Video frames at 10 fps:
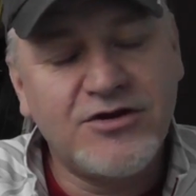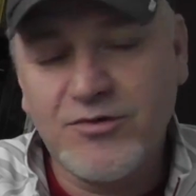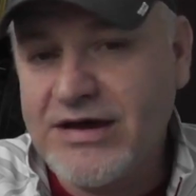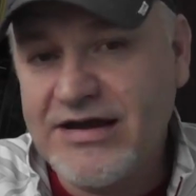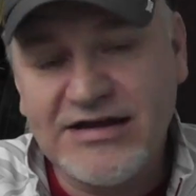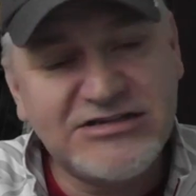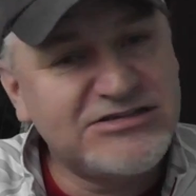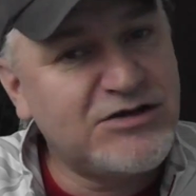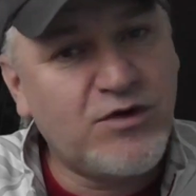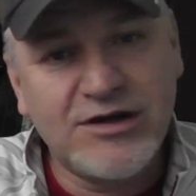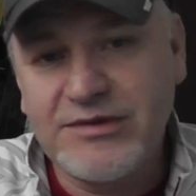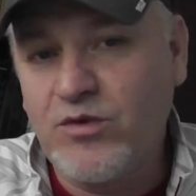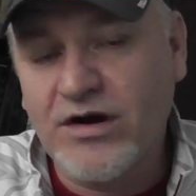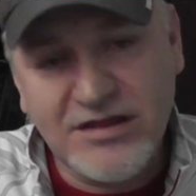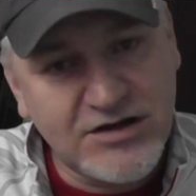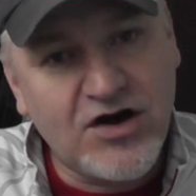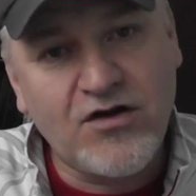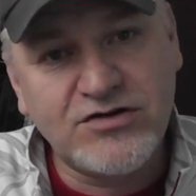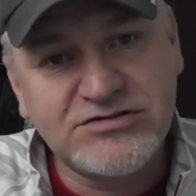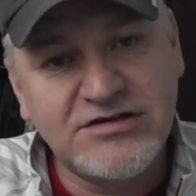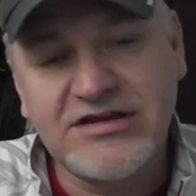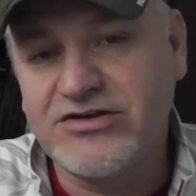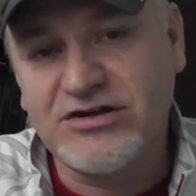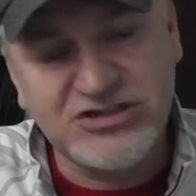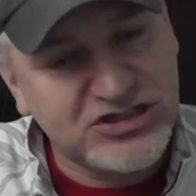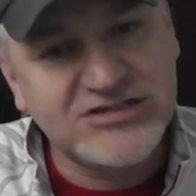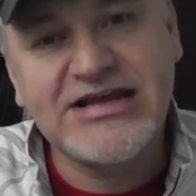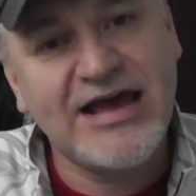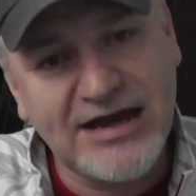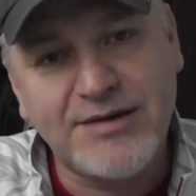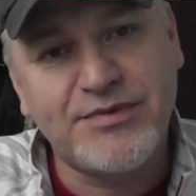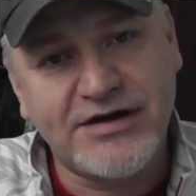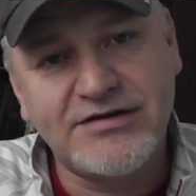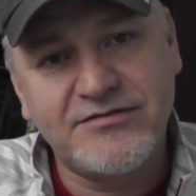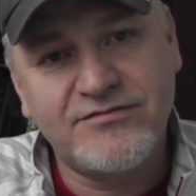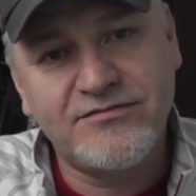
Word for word: No, Matt, I just didn't want to be one of the callers that you could just hang up on.